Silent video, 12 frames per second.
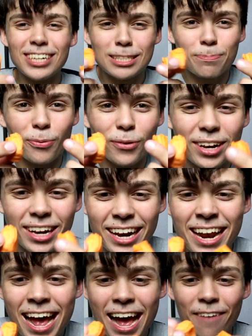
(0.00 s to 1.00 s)
we just pulled it in
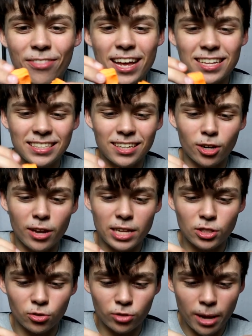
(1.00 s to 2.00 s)
half. That's so,
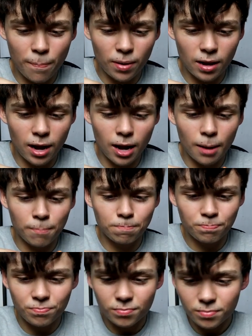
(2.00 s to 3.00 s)
that's a rip. Um,